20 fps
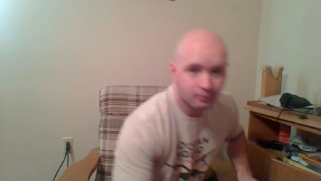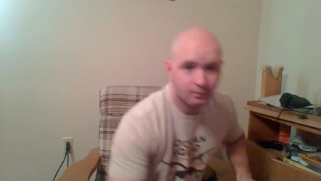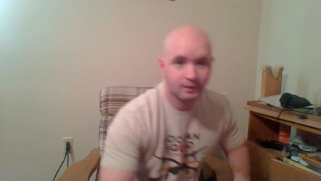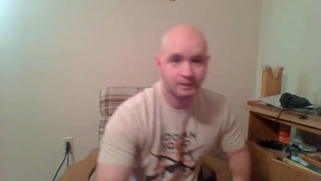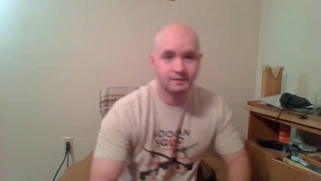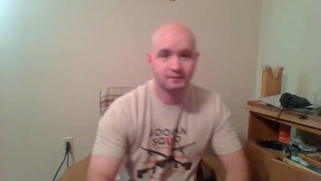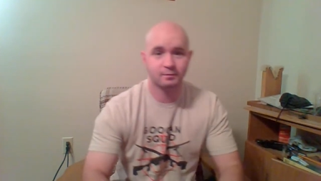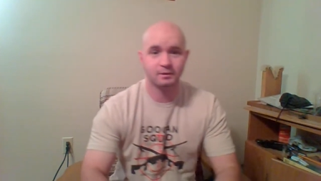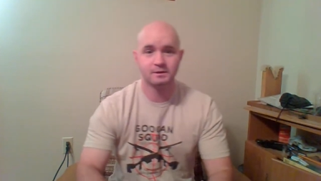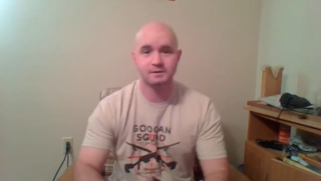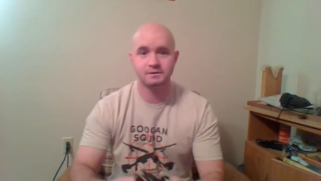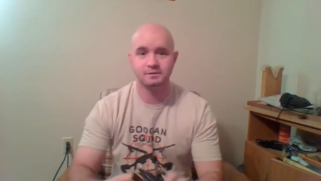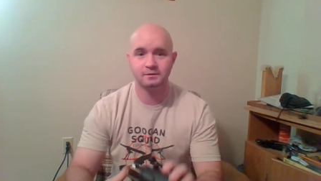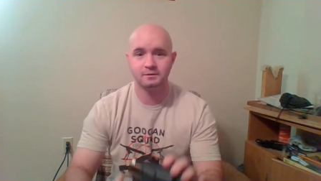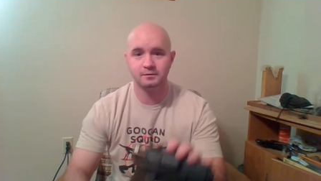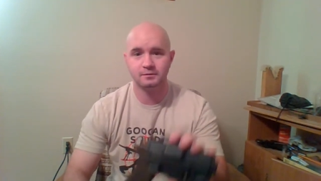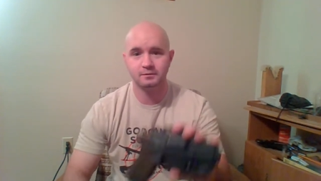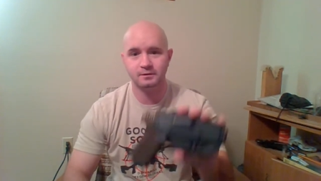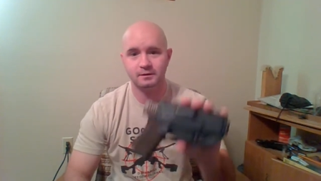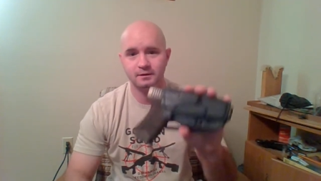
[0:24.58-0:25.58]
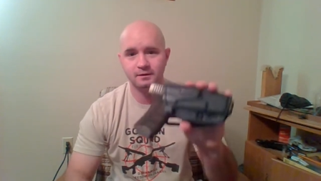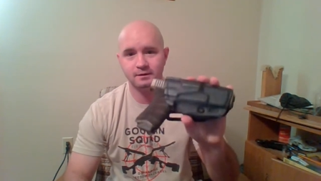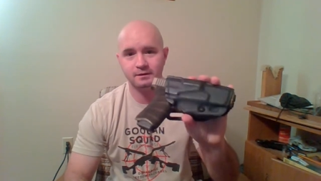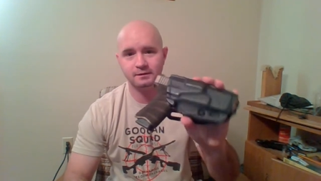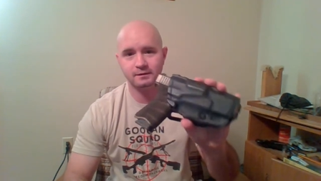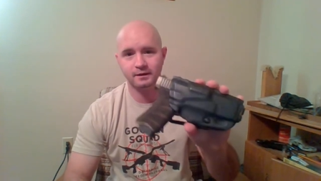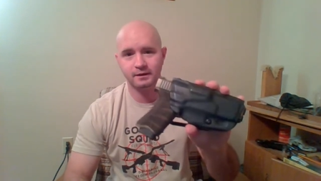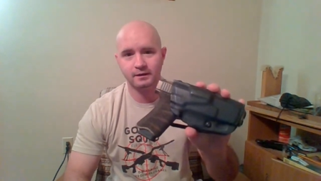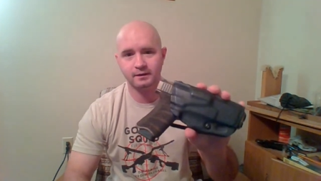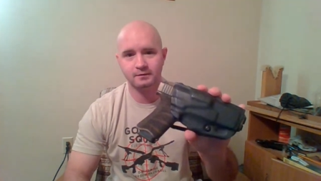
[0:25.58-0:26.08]
what I switched to
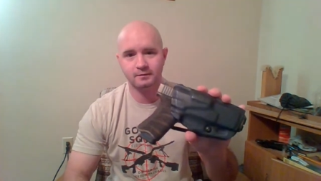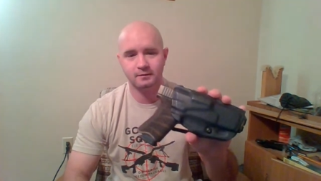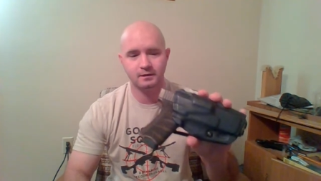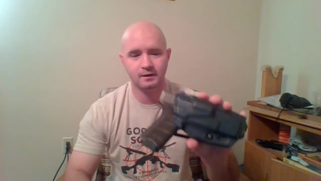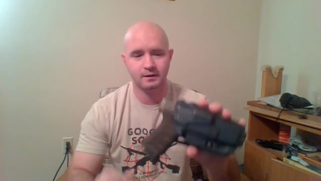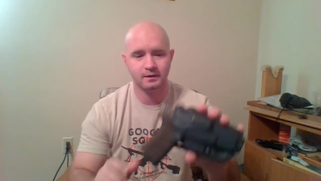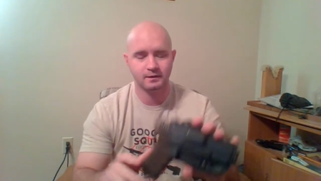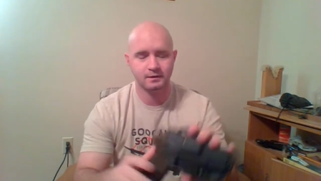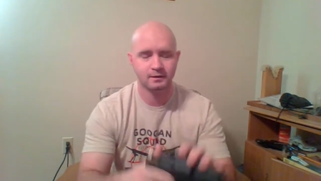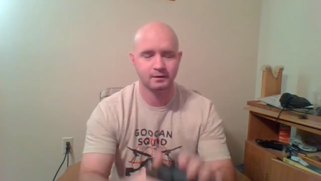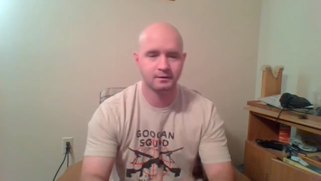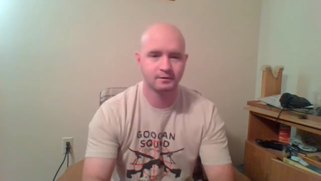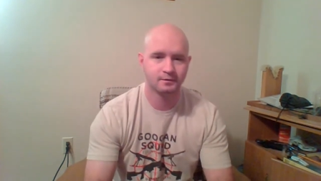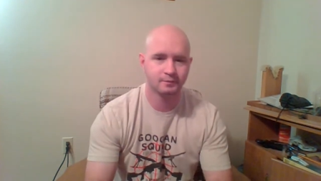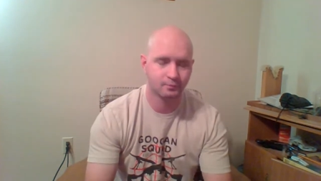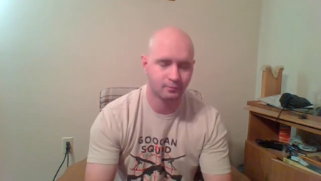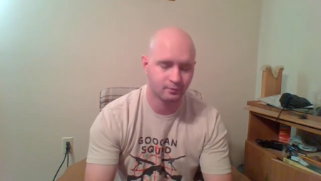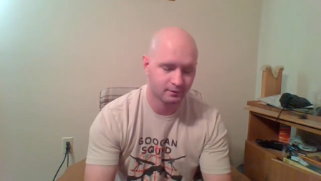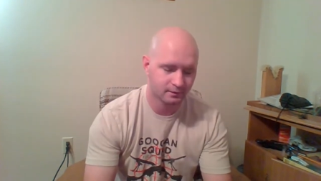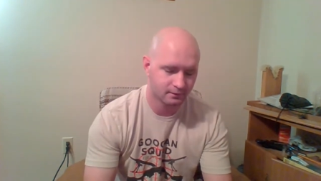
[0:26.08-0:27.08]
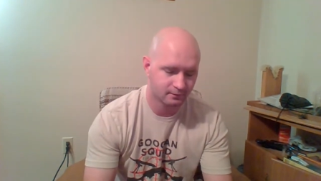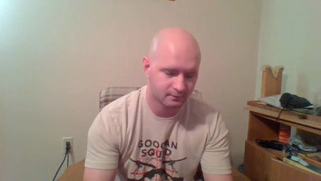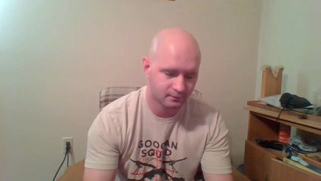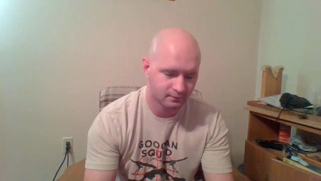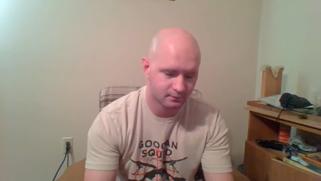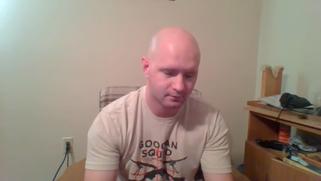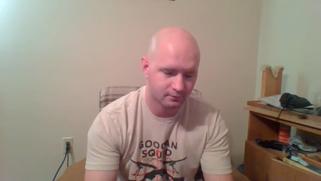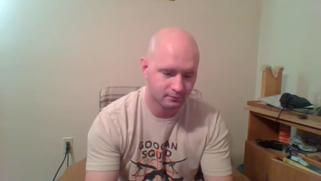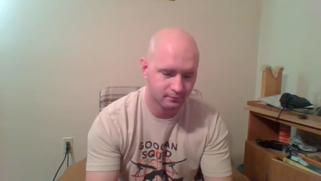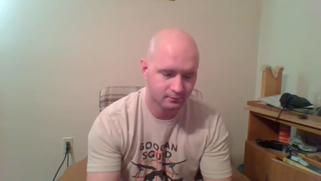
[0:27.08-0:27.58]
is a Glock
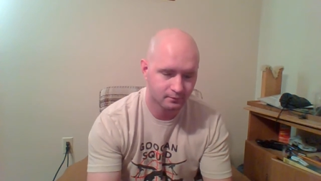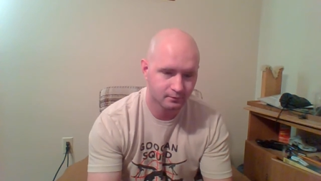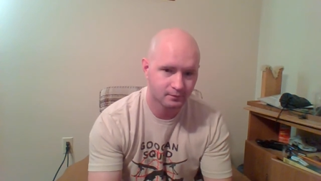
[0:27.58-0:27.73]
22.